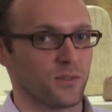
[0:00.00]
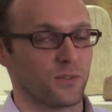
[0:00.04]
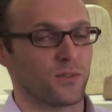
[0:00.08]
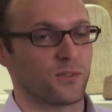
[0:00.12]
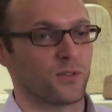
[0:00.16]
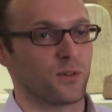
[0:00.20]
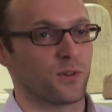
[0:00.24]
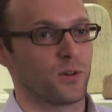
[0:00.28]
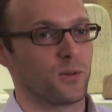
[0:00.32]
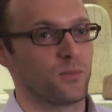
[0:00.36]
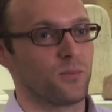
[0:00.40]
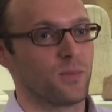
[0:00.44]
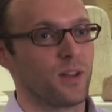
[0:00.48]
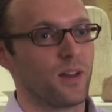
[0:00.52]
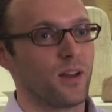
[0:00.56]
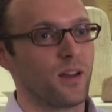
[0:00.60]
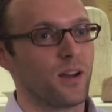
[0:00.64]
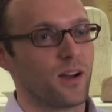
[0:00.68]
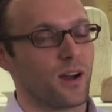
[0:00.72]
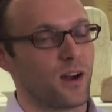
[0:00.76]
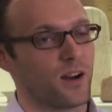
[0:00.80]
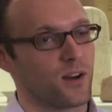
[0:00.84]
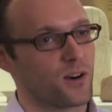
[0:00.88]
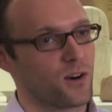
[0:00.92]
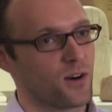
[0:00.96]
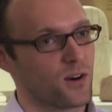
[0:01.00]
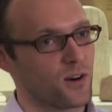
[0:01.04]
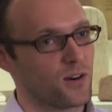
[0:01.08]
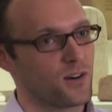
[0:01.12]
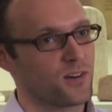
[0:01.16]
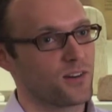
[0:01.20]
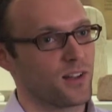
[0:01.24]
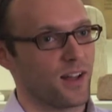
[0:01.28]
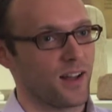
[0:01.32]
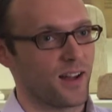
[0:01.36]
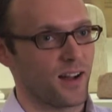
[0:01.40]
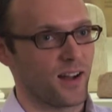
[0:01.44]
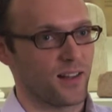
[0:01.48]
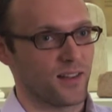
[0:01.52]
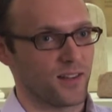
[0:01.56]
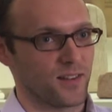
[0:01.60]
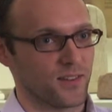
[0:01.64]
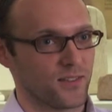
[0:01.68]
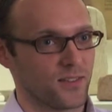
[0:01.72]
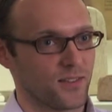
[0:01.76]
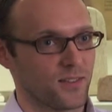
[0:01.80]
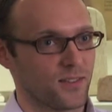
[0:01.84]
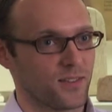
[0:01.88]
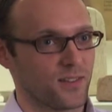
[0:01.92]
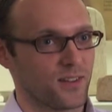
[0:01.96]
So I heard
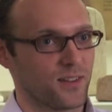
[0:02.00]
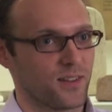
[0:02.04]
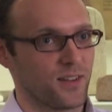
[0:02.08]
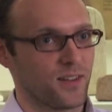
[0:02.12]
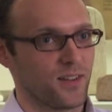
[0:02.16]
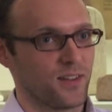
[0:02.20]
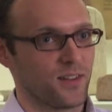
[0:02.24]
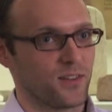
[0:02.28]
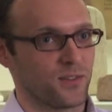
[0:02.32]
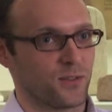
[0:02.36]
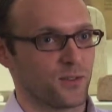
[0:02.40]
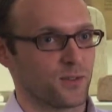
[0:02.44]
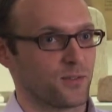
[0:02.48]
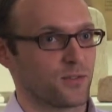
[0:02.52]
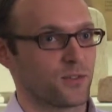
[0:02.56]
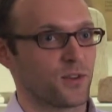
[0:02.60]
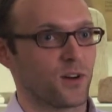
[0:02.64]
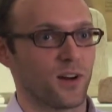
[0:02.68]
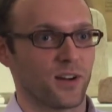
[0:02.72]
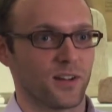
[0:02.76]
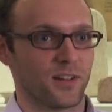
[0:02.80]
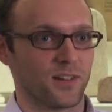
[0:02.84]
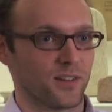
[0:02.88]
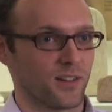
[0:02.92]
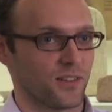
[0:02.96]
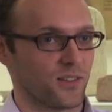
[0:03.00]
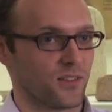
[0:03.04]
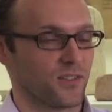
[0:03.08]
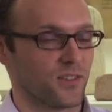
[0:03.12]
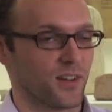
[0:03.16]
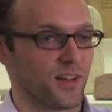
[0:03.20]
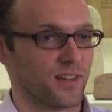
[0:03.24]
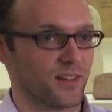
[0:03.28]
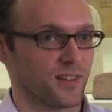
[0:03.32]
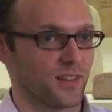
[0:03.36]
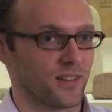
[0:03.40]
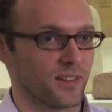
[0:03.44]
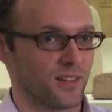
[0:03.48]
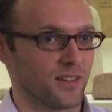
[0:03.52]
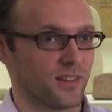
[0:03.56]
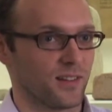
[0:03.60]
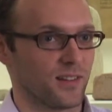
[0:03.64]
Alice sort of talking excitedly,